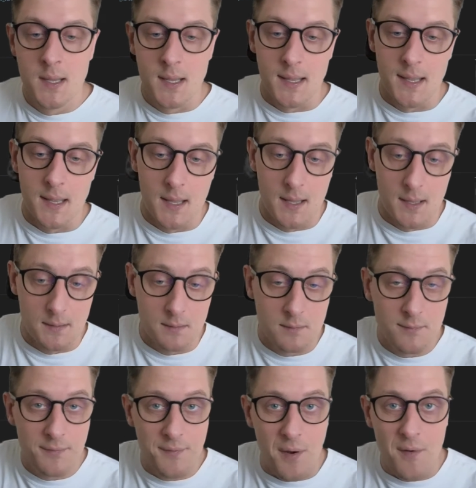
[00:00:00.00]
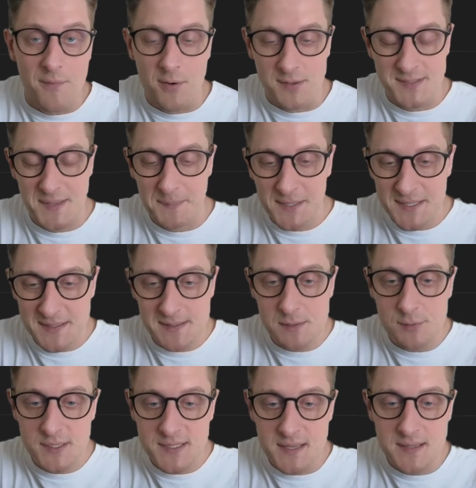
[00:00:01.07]
And for simplicity
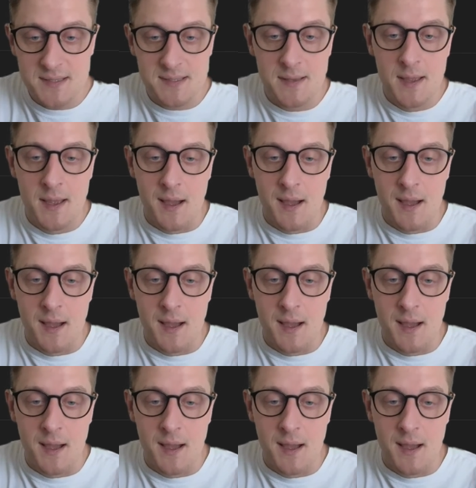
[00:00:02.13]
reasons,